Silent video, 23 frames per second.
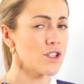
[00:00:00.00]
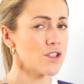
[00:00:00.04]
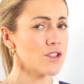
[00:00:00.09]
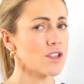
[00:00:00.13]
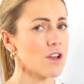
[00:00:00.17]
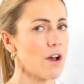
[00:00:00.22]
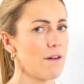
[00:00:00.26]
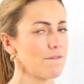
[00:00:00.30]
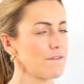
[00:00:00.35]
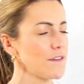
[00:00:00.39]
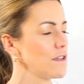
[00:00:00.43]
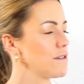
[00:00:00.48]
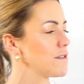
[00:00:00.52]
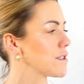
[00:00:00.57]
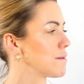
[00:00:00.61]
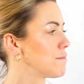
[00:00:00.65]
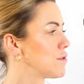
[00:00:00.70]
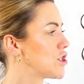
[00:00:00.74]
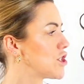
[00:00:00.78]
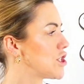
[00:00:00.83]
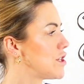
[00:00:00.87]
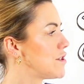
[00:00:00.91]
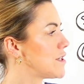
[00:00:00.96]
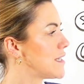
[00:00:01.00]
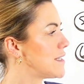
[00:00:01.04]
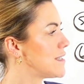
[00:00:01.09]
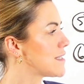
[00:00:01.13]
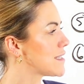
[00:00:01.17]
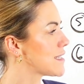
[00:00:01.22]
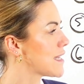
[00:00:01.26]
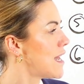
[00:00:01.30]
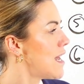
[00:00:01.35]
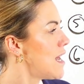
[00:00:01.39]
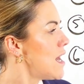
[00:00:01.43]
does confuse some
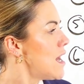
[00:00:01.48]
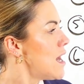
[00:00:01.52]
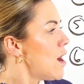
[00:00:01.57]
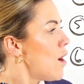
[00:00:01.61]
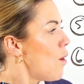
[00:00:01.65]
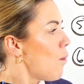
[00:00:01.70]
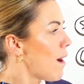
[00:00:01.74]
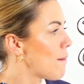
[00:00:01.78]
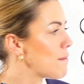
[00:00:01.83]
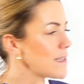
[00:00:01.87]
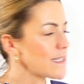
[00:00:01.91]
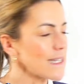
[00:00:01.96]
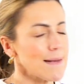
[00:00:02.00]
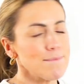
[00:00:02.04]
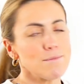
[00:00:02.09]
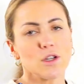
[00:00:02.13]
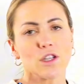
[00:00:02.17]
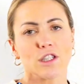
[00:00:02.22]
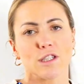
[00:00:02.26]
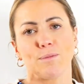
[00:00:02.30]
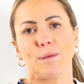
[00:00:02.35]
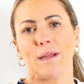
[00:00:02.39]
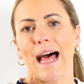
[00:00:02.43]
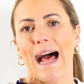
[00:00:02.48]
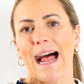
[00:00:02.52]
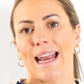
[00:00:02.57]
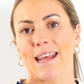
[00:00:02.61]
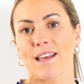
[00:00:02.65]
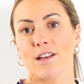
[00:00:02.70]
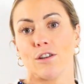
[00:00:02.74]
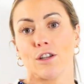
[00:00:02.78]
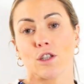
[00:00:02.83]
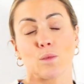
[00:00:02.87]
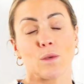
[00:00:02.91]
students. When we say multiple
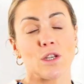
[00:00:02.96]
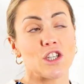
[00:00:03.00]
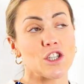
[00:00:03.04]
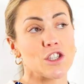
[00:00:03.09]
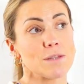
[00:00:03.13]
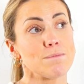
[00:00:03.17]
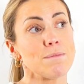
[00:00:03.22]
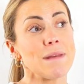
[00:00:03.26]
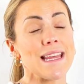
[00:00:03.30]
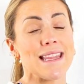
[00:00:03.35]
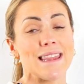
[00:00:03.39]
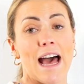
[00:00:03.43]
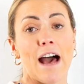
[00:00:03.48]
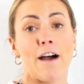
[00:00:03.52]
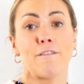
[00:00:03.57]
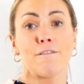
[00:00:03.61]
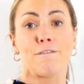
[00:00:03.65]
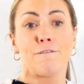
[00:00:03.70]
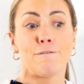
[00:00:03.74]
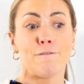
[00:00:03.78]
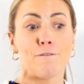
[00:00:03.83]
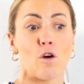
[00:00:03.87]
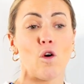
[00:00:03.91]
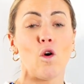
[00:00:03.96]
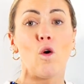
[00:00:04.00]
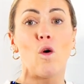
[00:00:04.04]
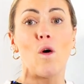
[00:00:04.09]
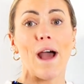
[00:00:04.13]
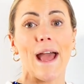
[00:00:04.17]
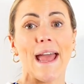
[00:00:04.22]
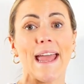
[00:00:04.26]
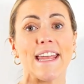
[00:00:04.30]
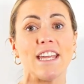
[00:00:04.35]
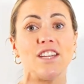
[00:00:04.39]
alleles, we just mean that
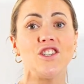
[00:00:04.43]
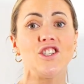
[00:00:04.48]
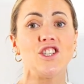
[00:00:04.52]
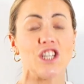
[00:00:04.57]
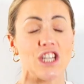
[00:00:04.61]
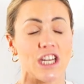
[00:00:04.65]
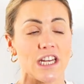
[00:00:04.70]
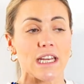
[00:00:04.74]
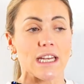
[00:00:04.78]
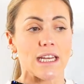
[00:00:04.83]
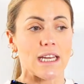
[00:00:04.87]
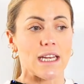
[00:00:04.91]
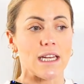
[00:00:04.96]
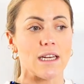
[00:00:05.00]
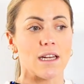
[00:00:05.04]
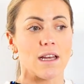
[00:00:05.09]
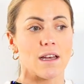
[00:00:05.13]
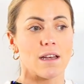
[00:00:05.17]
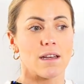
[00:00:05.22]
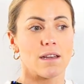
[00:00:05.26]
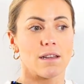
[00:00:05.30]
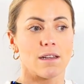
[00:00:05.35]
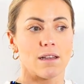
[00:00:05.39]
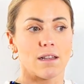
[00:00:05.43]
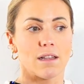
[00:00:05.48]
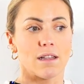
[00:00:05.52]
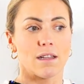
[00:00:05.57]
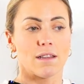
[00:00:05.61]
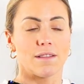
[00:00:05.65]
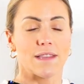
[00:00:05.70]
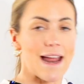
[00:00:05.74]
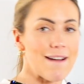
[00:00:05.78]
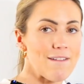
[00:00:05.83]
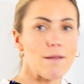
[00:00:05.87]
for a gene,
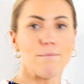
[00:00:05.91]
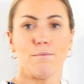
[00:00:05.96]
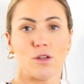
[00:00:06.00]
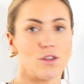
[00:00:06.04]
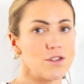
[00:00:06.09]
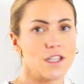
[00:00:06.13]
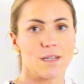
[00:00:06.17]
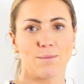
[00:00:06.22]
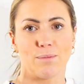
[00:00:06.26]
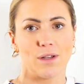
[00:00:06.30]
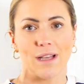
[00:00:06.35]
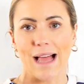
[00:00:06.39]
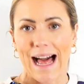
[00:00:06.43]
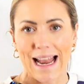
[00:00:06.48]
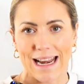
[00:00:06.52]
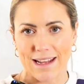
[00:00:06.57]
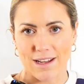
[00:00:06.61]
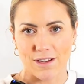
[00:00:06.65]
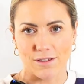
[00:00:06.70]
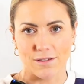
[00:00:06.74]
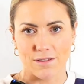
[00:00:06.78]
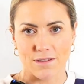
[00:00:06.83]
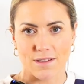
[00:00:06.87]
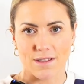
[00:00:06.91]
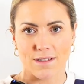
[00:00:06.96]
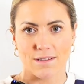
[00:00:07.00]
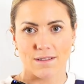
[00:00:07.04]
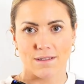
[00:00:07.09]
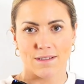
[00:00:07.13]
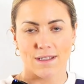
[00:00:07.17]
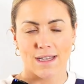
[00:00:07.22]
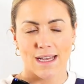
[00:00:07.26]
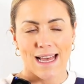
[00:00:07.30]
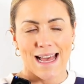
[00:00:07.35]
there are multiple alleles.
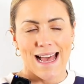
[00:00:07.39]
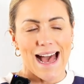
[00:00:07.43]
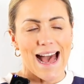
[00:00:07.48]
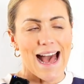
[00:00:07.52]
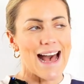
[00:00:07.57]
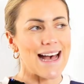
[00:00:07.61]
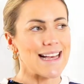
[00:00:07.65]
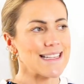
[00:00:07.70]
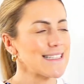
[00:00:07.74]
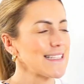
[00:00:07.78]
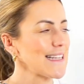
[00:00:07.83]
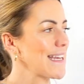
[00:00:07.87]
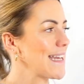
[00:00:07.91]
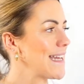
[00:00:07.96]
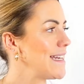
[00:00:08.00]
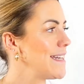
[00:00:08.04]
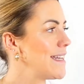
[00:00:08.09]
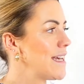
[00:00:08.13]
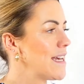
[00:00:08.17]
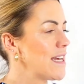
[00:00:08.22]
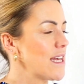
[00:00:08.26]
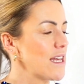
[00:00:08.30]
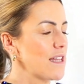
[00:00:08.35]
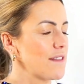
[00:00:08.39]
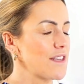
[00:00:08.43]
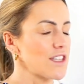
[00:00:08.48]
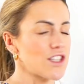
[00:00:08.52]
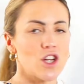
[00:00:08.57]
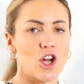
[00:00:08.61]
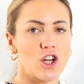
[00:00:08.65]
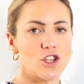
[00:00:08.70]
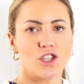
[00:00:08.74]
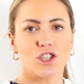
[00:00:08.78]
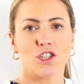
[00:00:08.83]
As in, there's
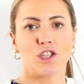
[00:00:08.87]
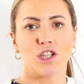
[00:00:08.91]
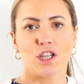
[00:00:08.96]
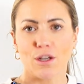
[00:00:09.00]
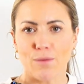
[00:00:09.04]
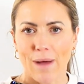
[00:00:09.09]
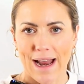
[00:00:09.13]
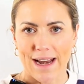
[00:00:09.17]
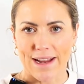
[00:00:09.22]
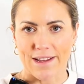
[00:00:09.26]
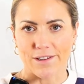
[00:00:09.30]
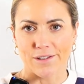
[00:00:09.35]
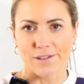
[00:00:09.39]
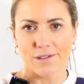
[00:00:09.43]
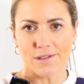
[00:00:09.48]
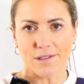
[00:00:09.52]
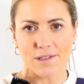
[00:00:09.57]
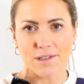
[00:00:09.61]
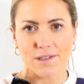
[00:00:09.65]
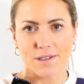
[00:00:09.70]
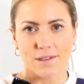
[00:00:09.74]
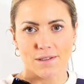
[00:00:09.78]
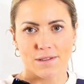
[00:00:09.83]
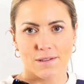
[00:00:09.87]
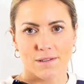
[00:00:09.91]
not just two alleles,